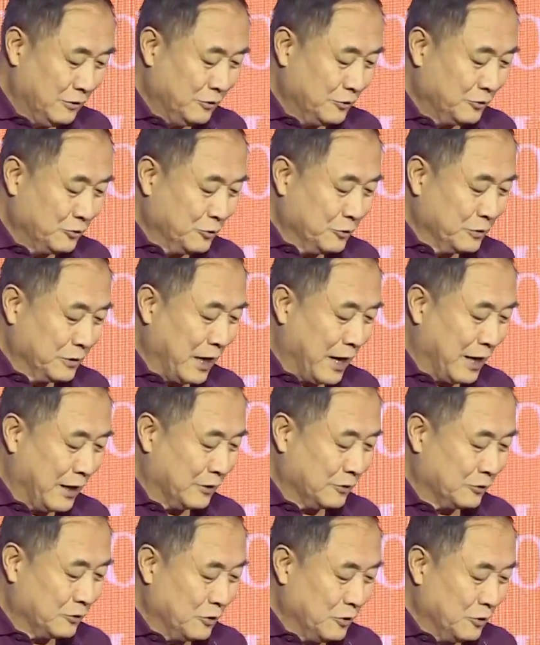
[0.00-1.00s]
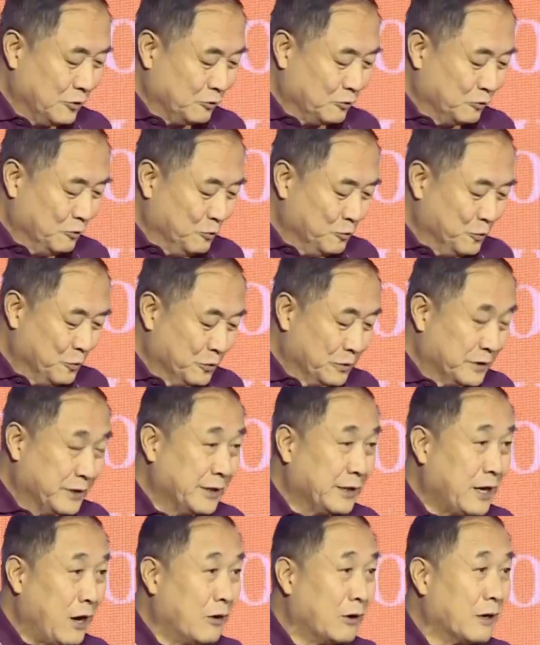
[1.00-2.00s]
resumption of the
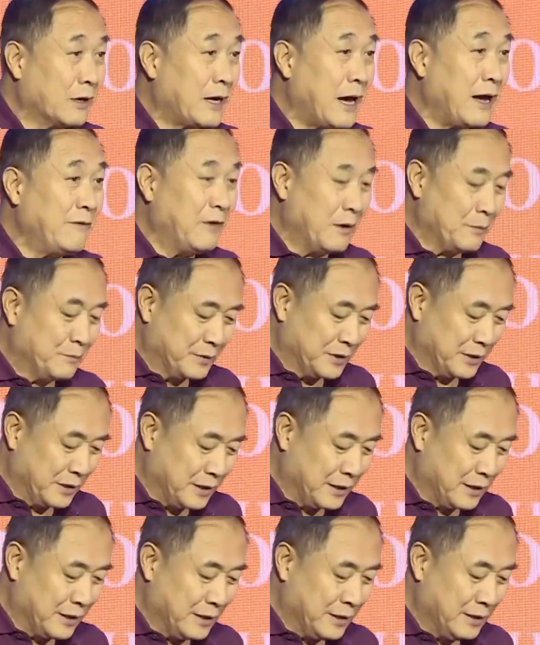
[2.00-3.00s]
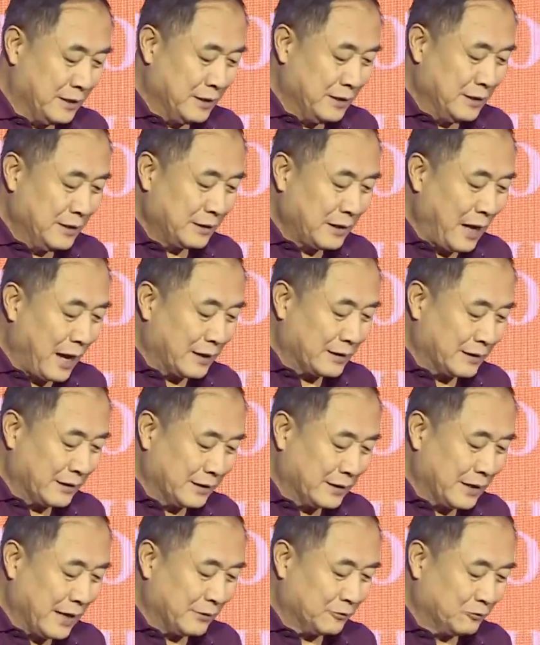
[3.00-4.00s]
performance has been gradually
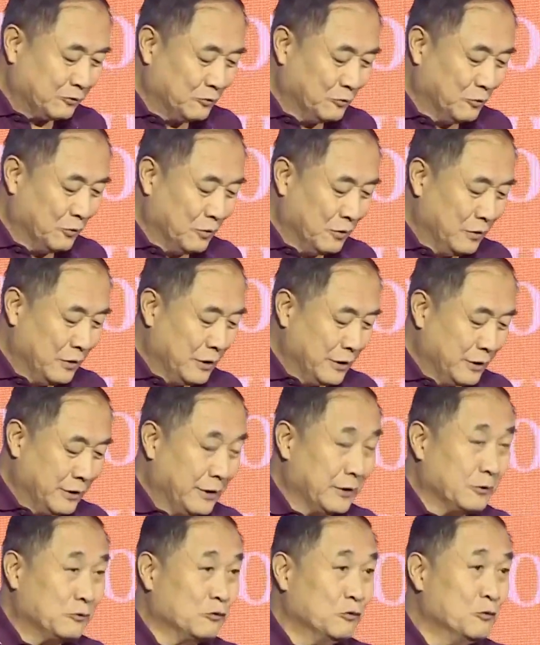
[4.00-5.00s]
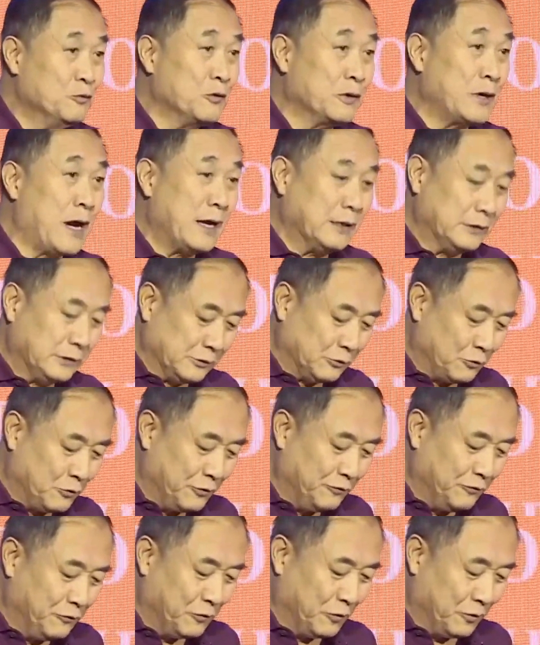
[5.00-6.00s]
taken place, and the
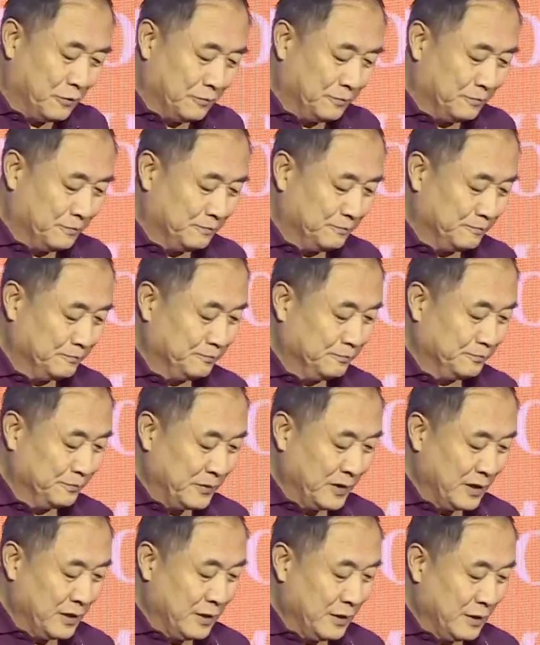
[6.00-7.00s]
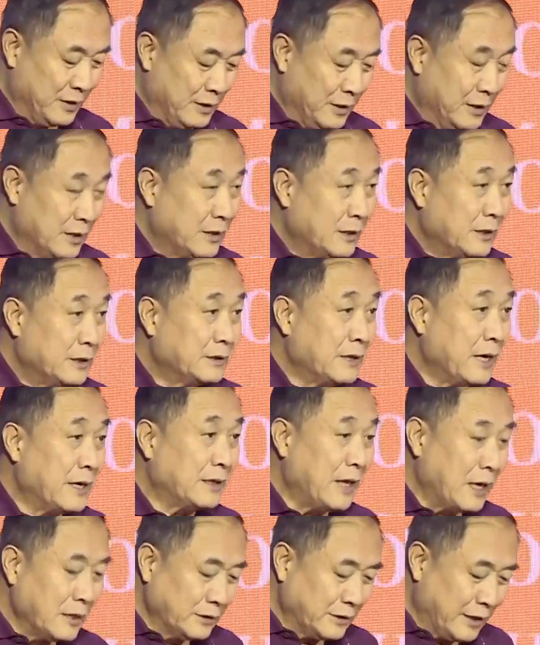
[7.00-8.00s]
theaters are reopened, and
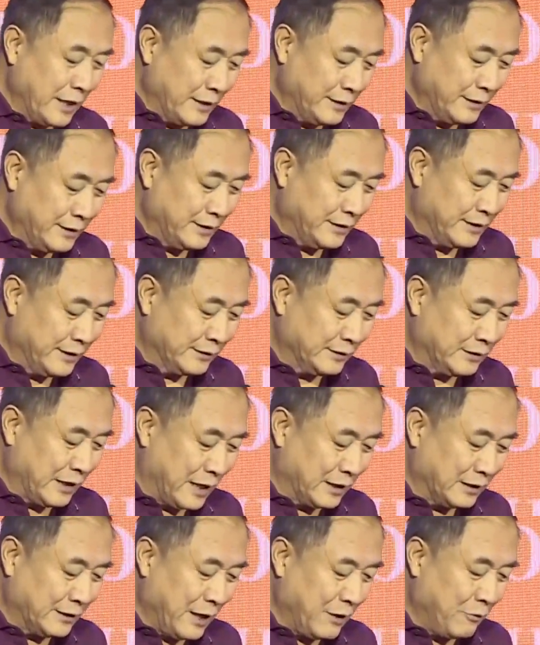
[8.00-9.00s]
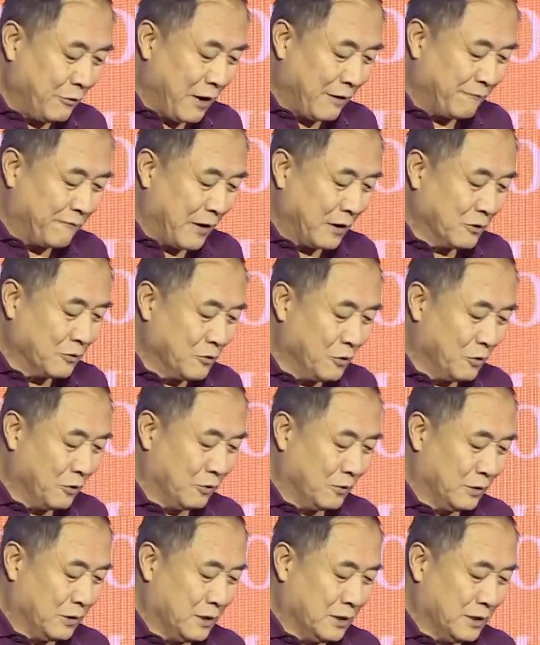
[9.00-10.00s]
all kinds of large-scale
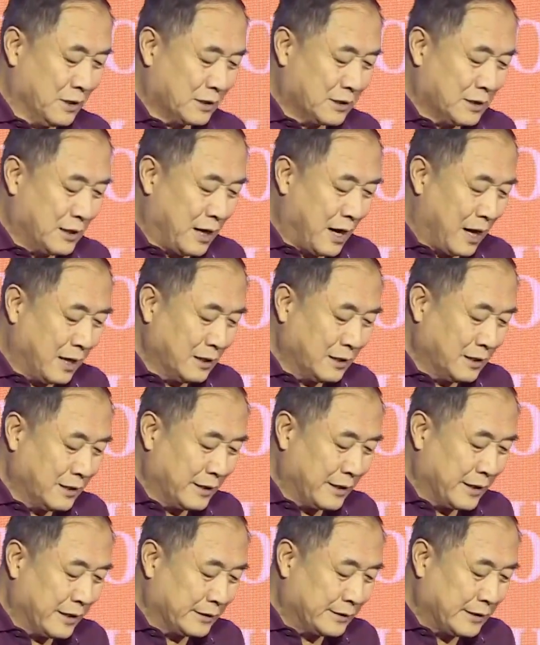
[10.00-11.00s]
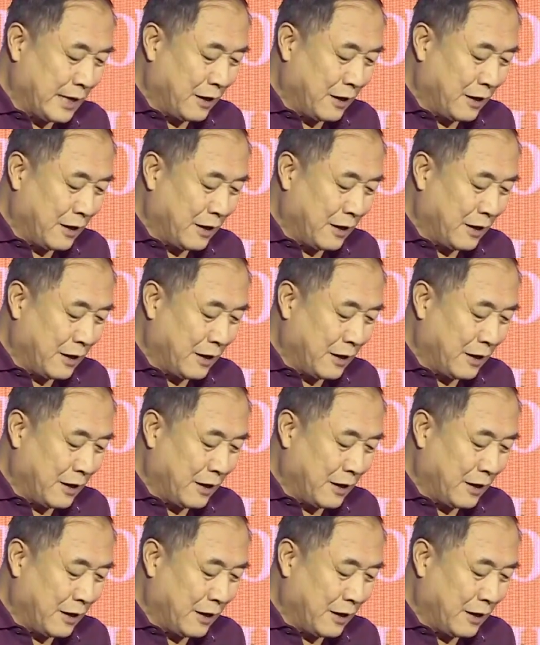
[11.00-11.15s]
performances are put on stages